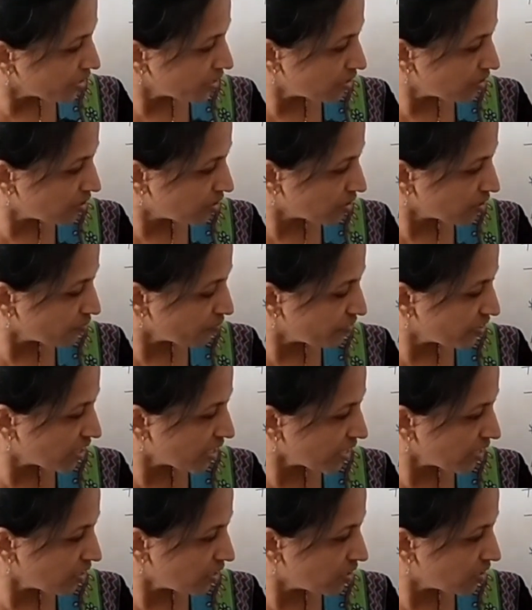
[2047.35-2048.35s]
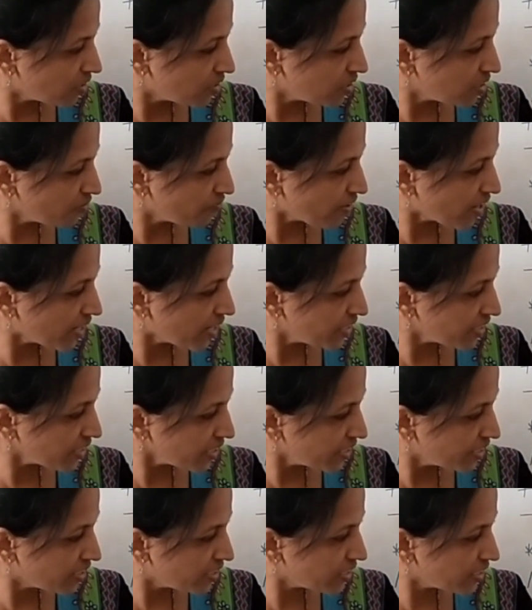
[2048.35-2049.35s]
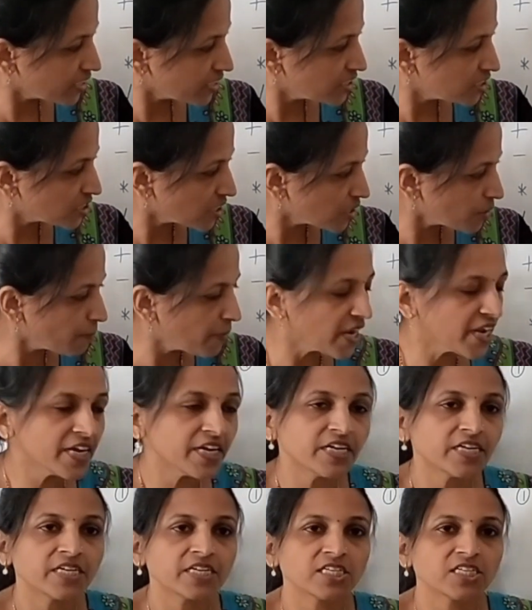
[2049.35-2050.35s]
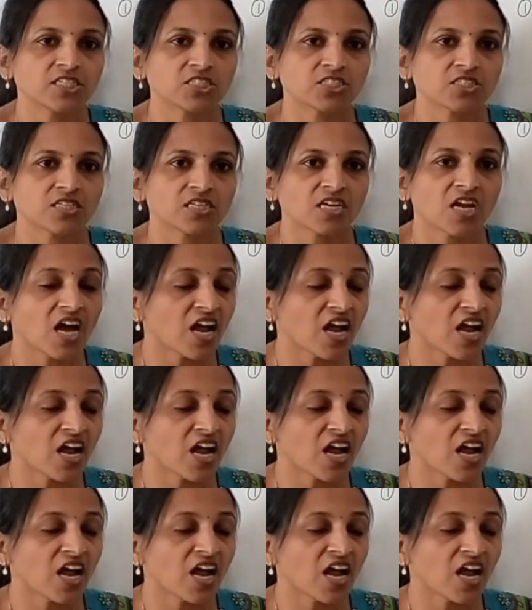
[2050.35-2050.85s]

here we are dividing integer by integer,